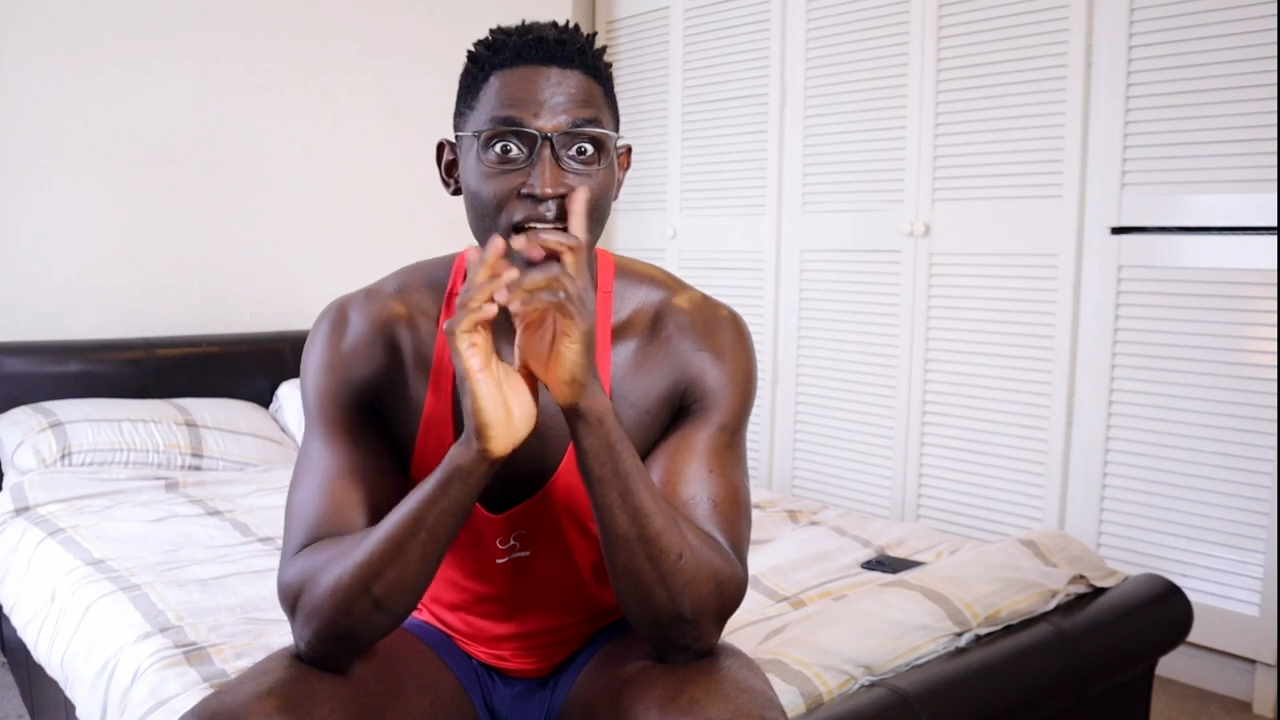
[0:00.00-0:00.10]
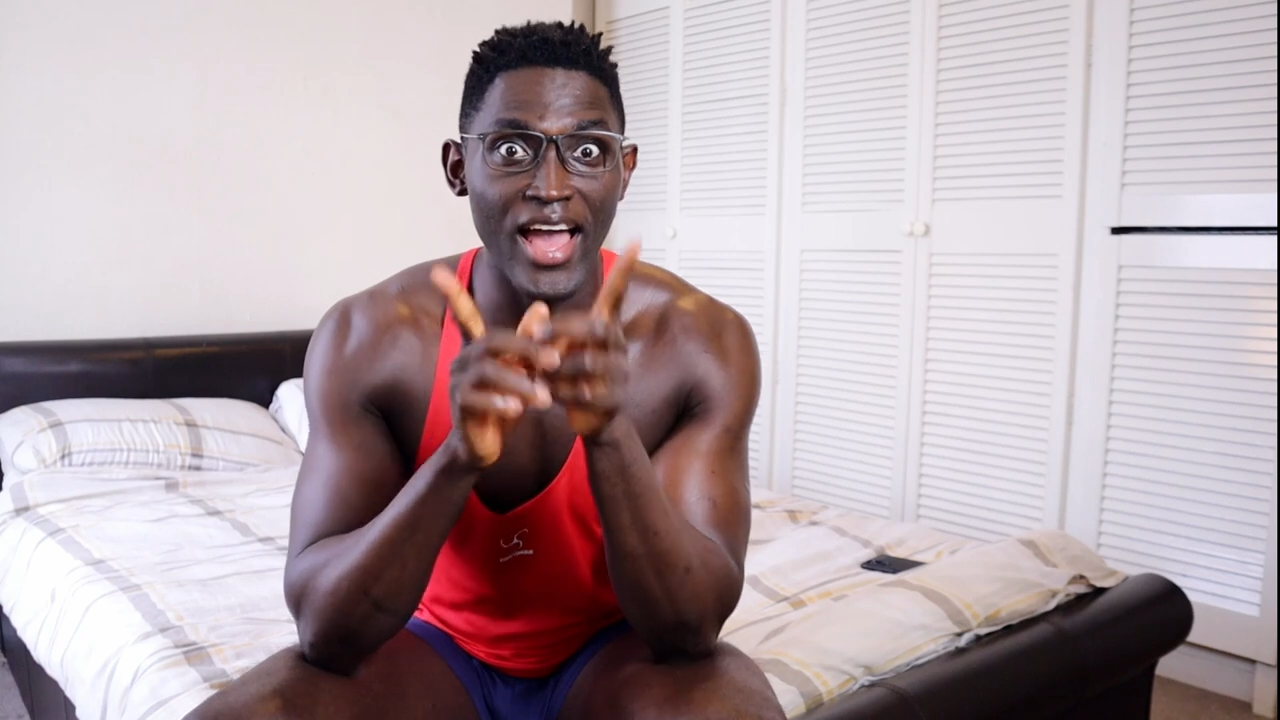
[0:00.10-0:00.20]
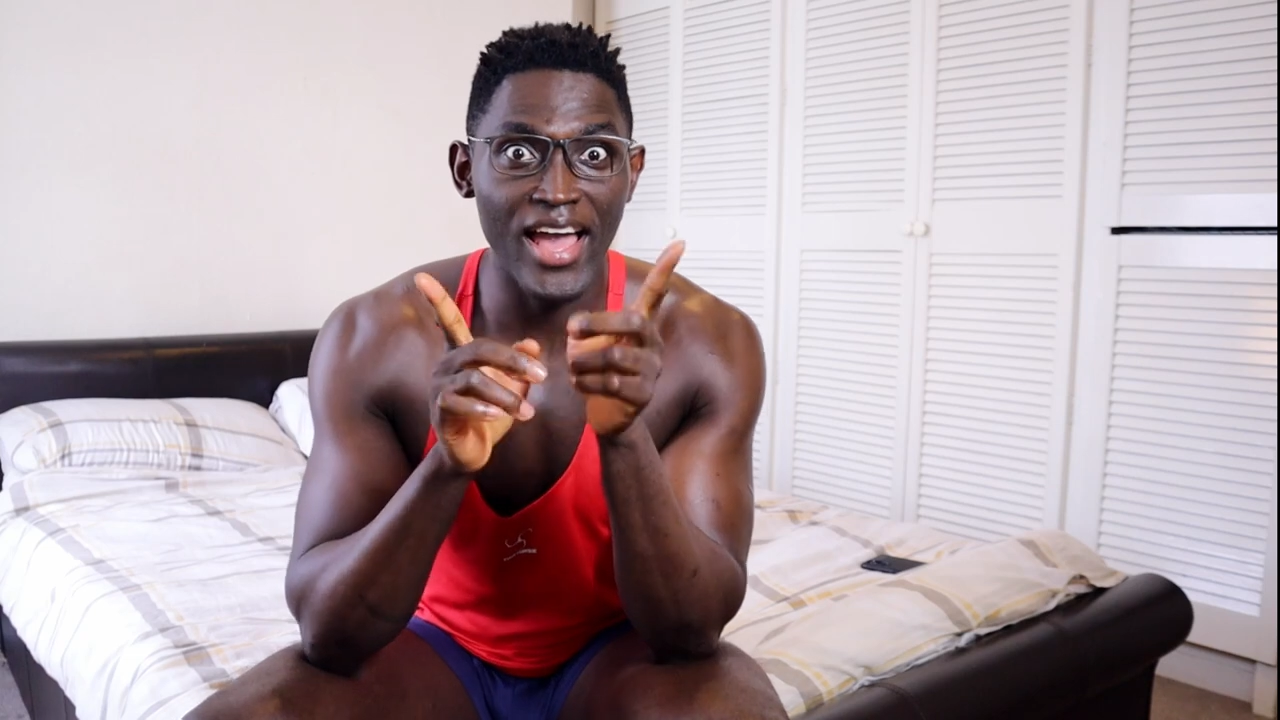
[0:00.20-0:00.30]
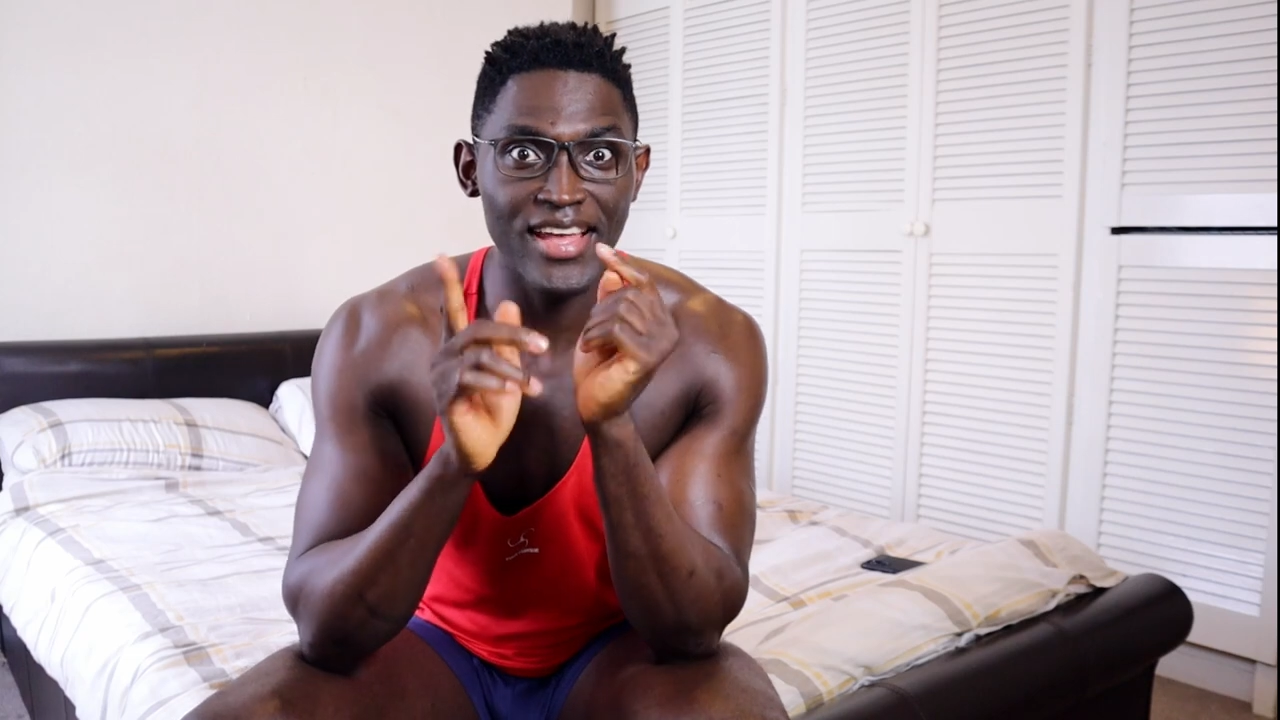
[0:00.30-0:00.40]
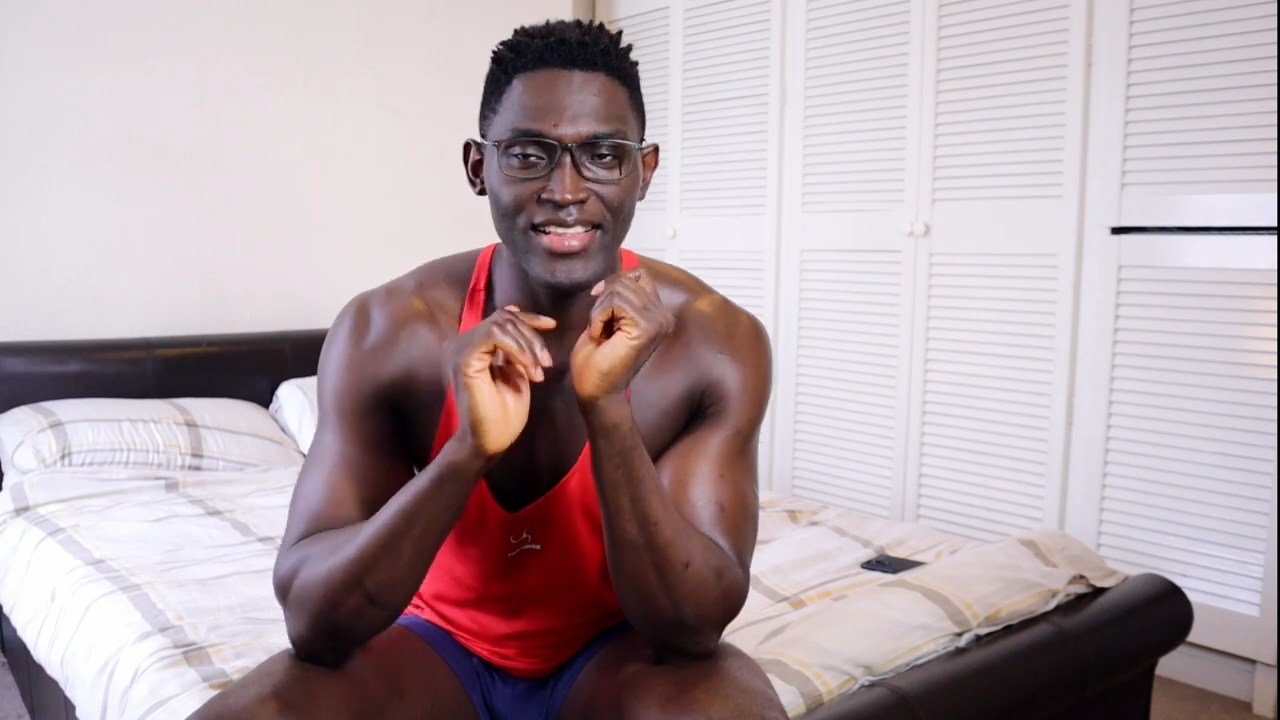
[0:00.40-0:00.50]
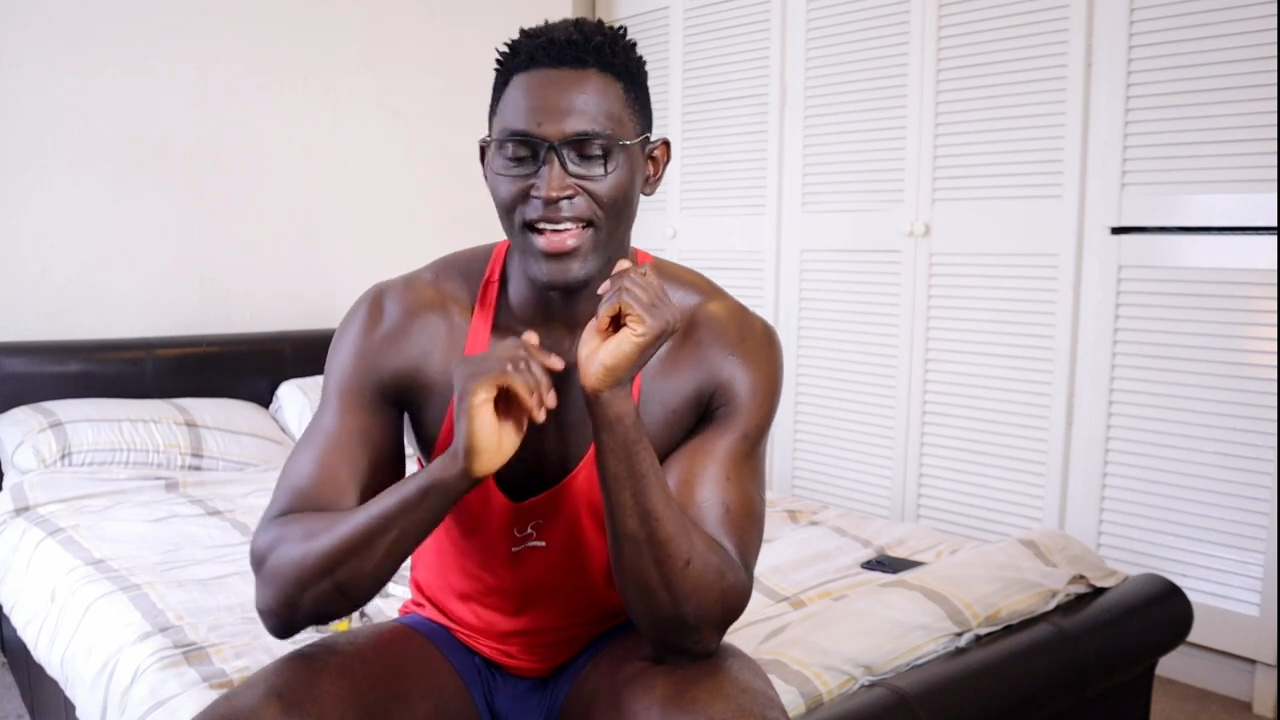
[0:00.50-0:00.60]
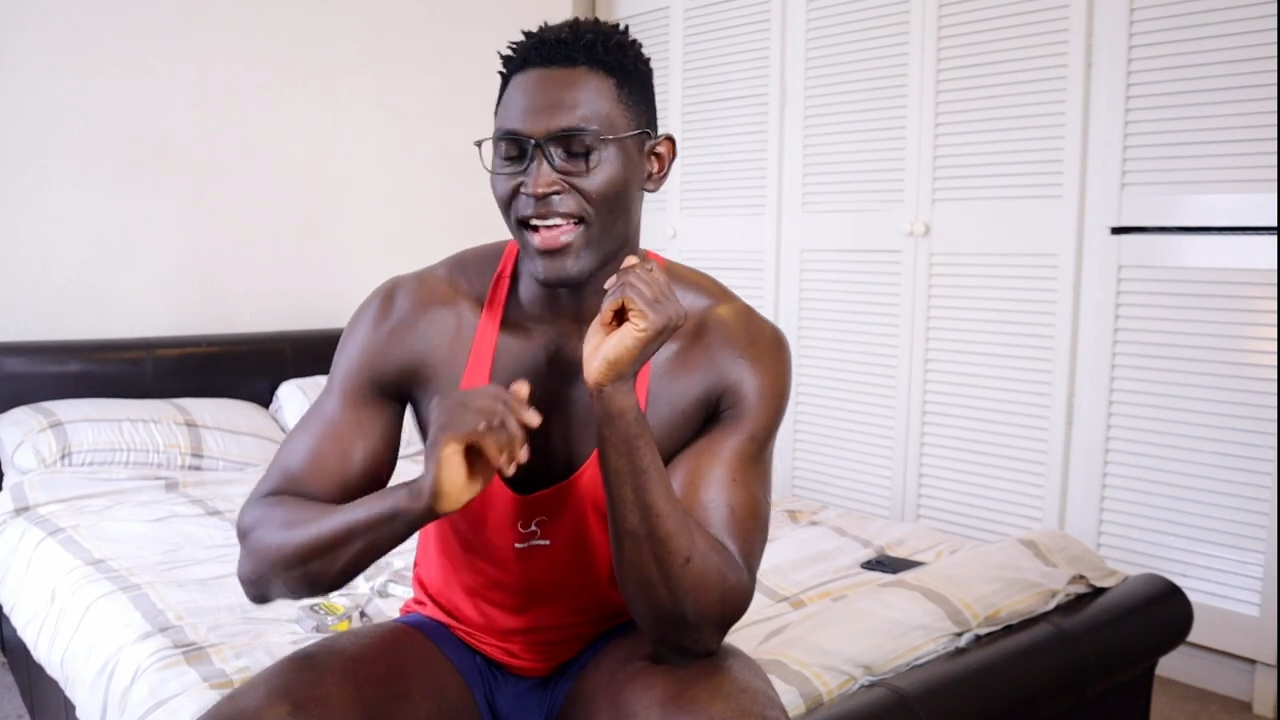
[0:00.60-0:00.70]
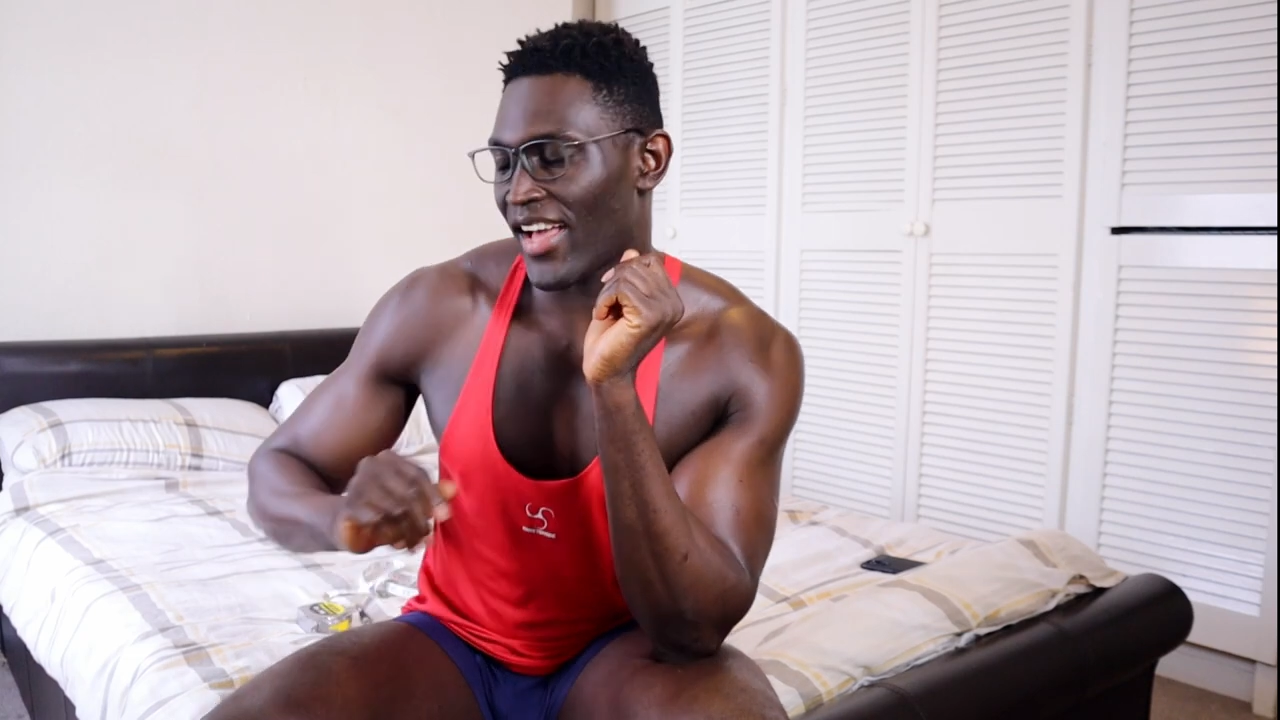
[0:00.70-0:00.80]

And